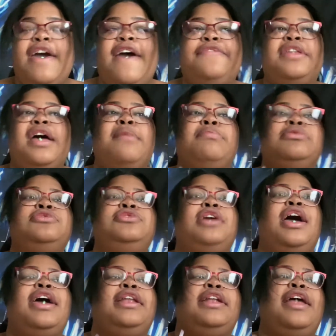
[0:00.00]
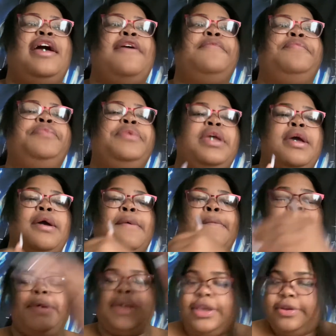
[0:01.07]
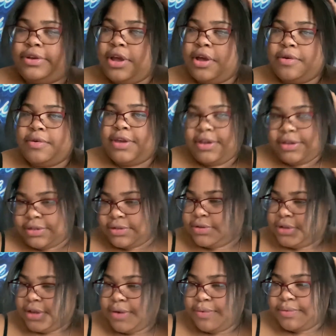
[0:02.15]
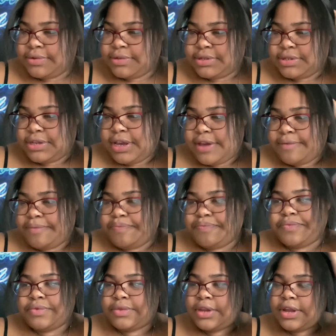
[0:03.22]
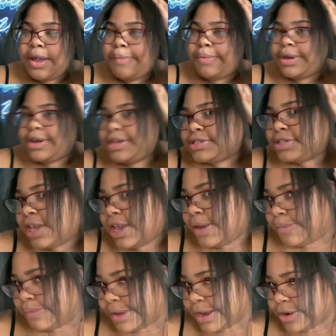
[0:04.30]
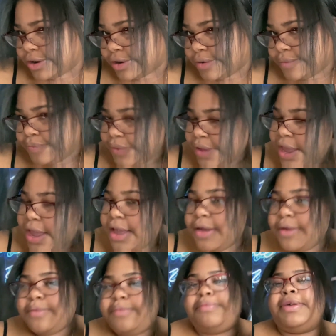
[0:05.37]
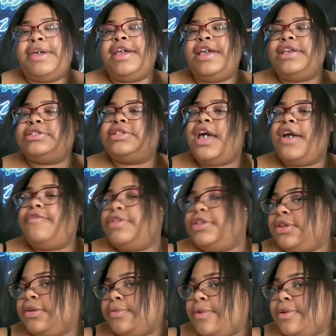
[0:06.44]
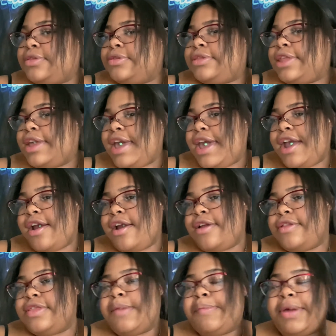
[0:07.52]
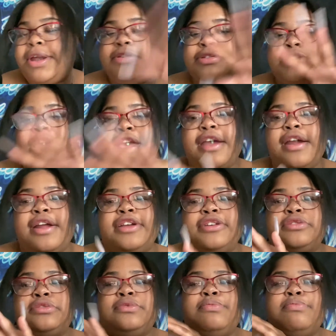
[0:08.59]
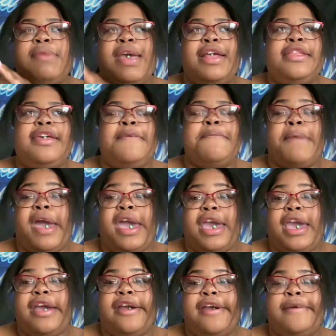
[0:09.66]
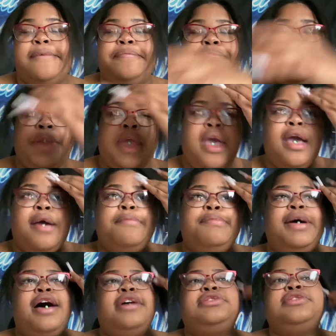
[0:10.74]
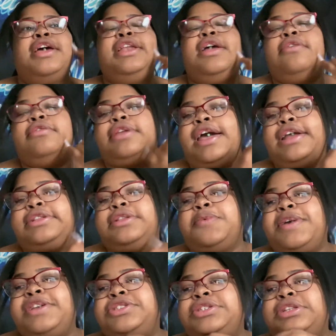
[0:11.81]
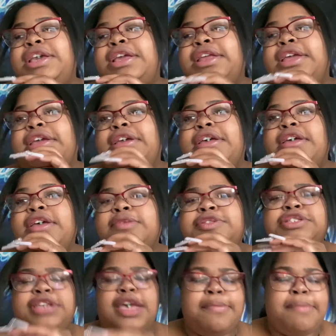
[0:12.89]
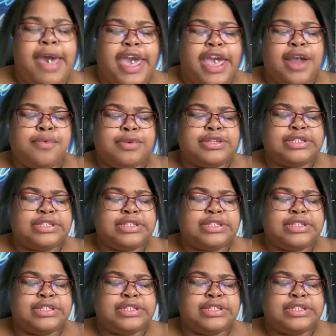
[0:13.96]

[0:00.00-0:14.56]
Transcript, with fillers: after i blew dried it out but you know it's it was yeah but it's getting better but it's not really the the hair the bundles of hair is mainly my hair but also i don't like the way she did it um she said my hair was